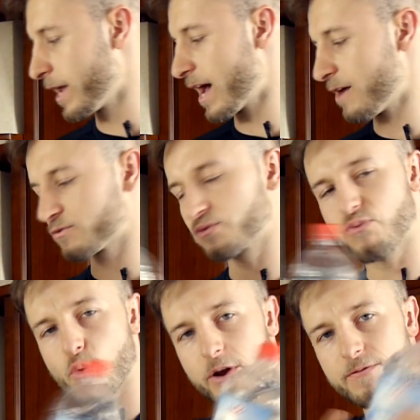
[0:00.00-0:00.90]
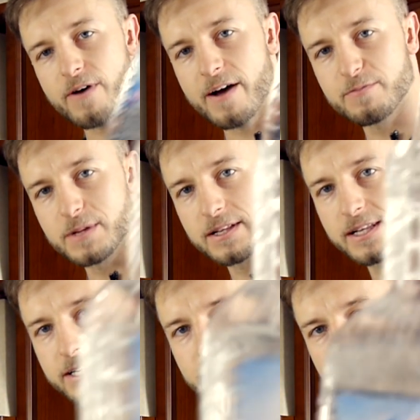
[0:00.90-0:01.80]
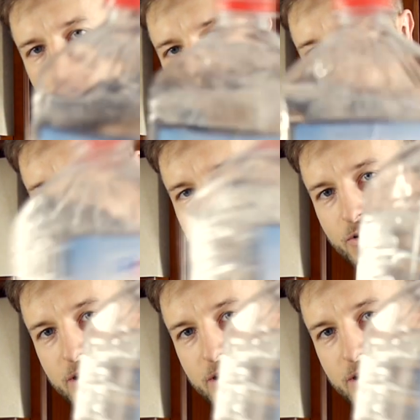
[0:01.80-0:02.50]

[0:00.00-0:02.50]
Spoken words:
have 45 milliliters of